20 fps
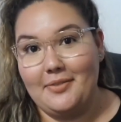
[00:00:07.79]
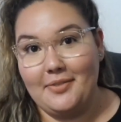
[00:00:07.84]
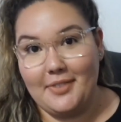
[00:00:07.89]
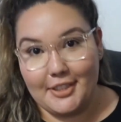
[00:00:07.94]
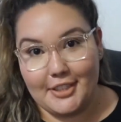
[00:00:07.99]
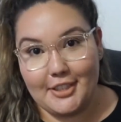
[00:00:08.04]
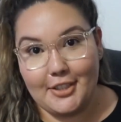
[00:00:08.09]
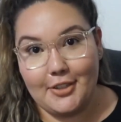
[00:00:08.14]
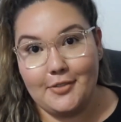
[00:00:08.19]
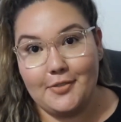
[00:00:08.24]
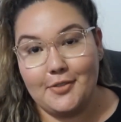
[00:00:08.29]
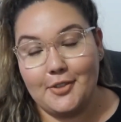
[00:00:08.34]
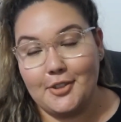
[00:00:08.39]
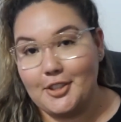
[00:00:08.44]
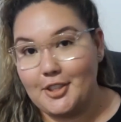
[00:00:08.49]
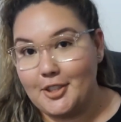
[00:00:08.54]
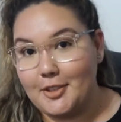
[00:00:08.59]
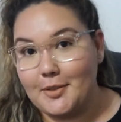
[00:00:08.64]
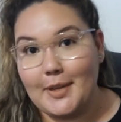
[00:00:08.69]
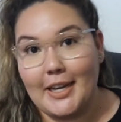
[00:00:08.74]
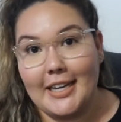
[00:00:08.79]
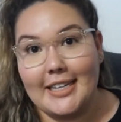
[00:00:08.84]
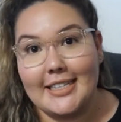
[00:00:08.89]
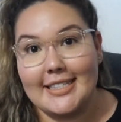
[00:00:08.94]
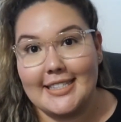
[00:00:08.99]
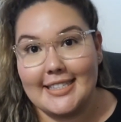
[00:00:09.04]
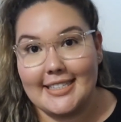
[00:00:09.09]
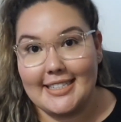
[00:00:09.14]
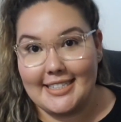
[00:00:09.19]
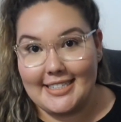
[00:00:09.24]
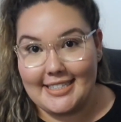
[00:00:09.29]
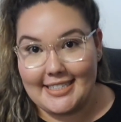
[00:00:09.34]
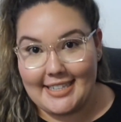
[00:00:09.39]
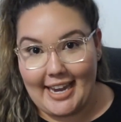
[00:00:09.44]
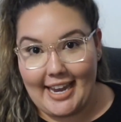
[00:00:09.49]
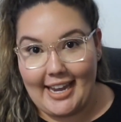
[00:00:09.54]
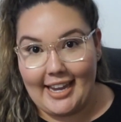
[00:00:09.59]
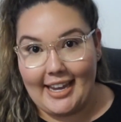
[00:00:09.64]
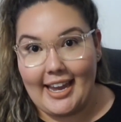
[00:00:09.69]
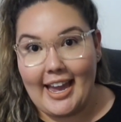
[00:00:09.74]
video for you guys
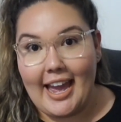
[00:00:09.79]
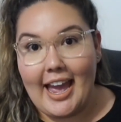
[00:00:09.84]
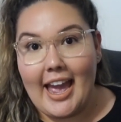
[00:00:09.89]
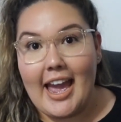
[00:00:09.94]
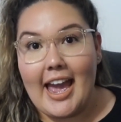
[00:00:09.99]
today.